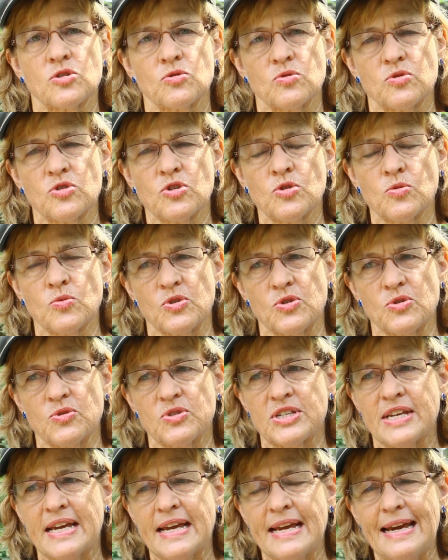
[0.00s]
through their
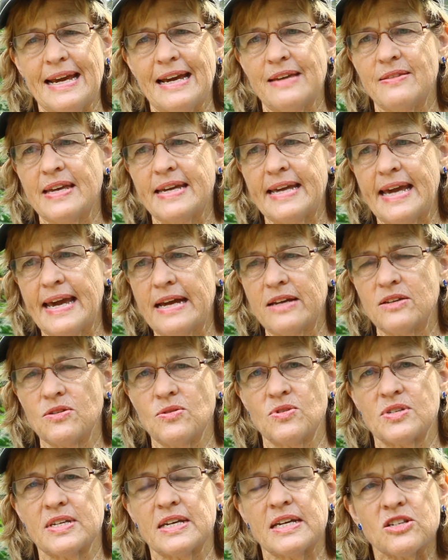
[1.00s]
roots, and they can't
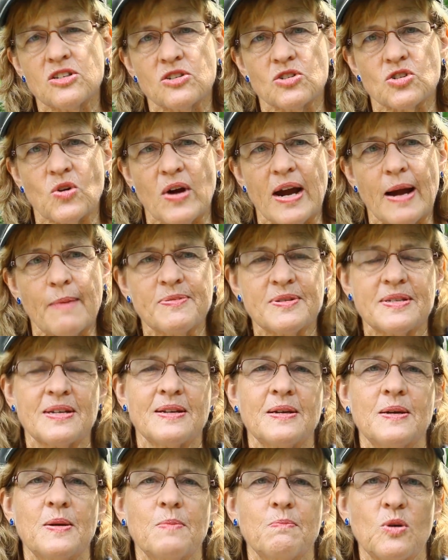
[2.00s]
use kitchen scraps,
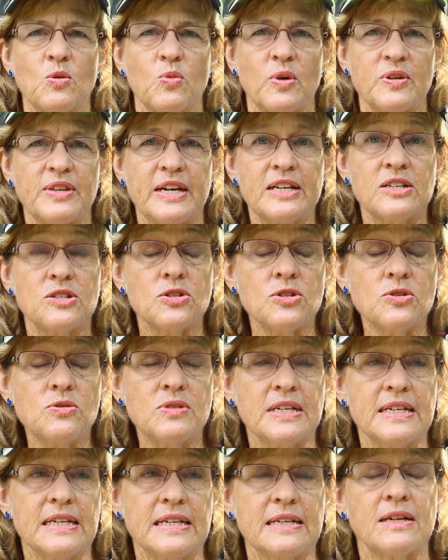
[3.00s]
but what they do
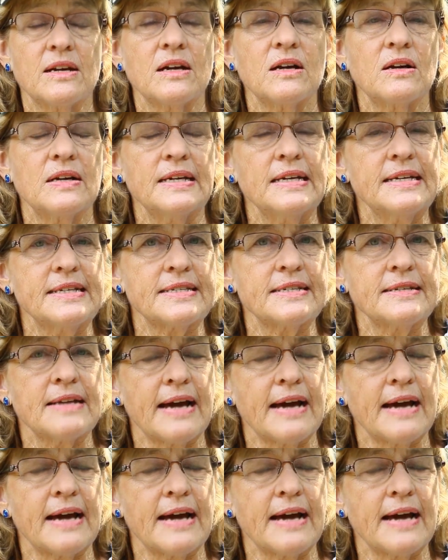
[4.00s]
need is